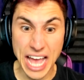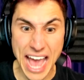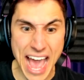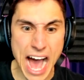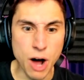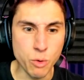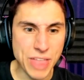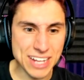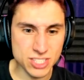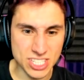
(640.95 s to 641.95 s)
Ow,
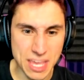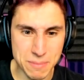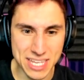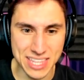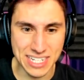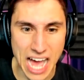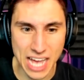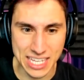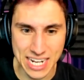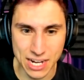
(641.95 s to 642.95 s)
that just hit me in the
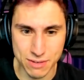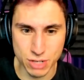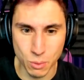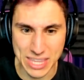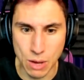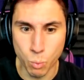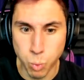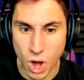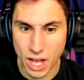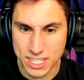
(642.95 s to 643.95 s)
noggin. I don't even know what that
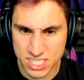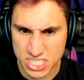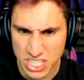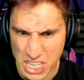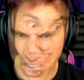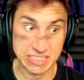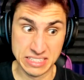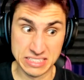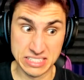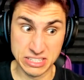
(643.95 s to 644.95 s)
was.
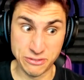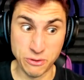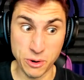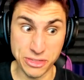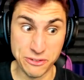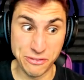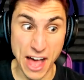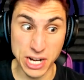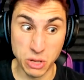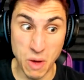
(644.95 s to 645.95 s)
This is the fourth and
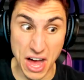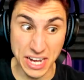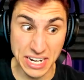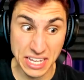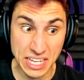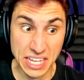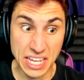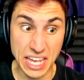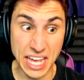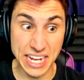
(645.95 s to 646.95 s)
final one.
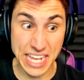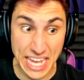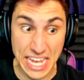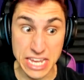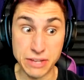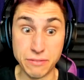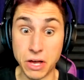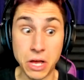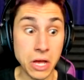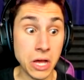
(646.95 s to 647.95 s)
And
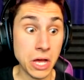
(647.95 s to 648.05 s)
heave.